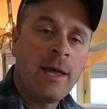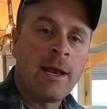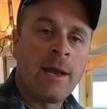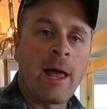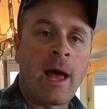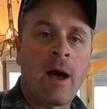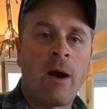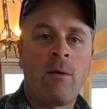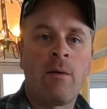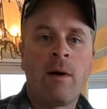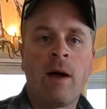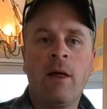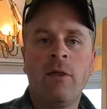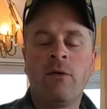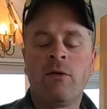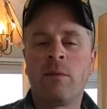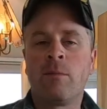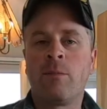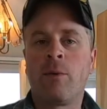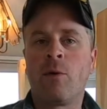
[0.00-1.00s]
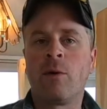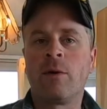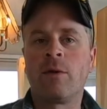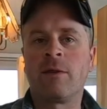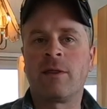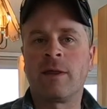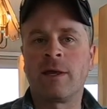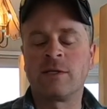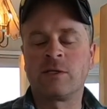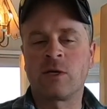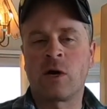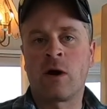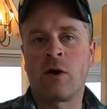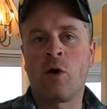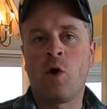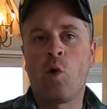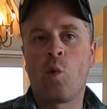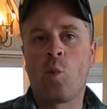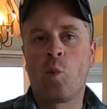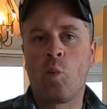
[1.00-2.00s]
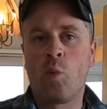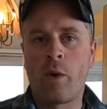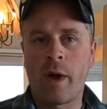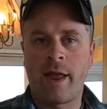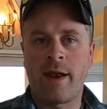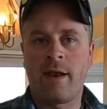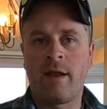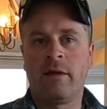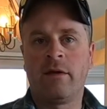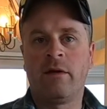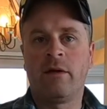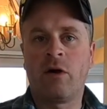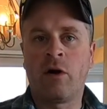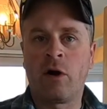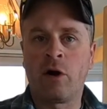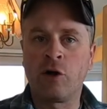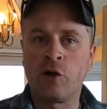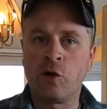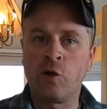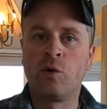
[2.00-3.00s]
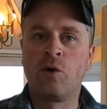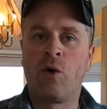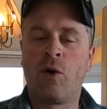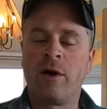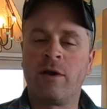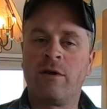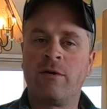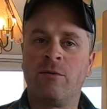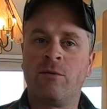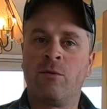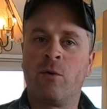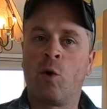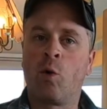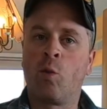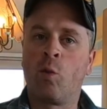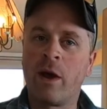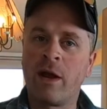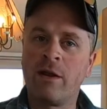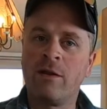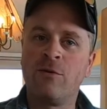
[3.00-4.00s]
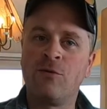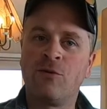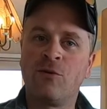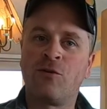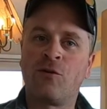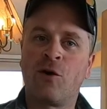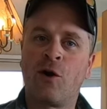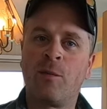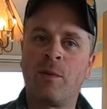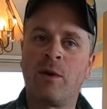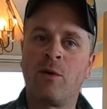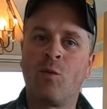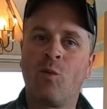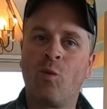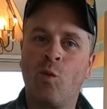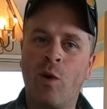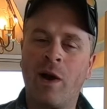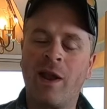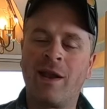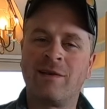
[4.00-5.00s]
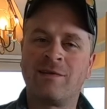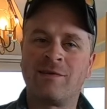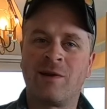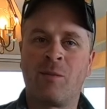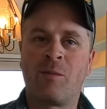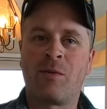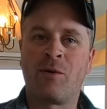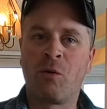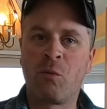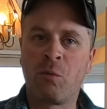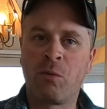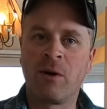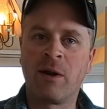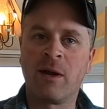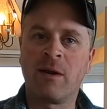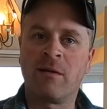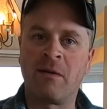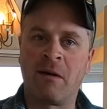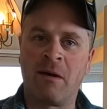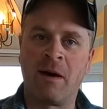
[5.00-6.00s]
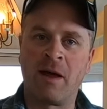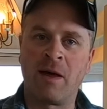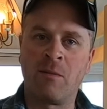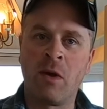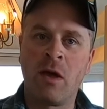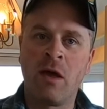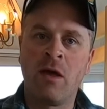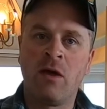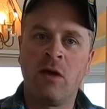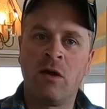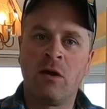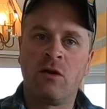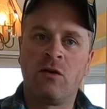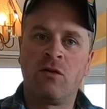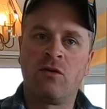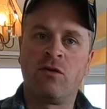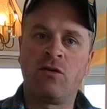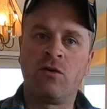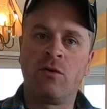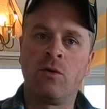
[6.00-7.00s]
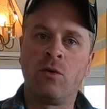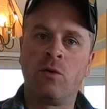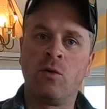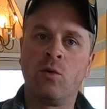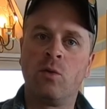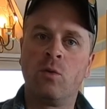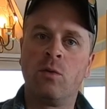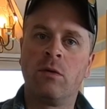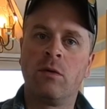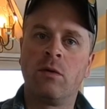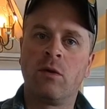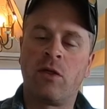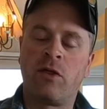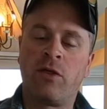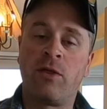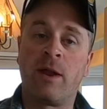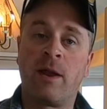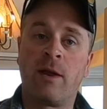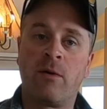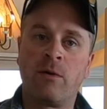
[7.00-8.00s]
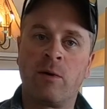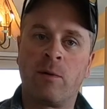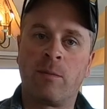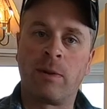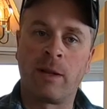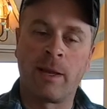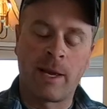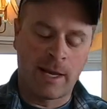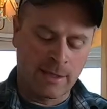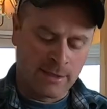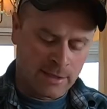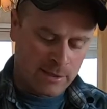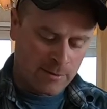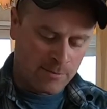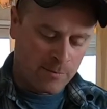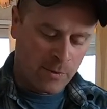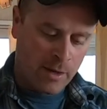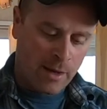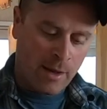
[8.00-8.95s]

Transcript: Now, other important things are, when are you going to, or when do you determine when it is an appropriate time to thin out your plants?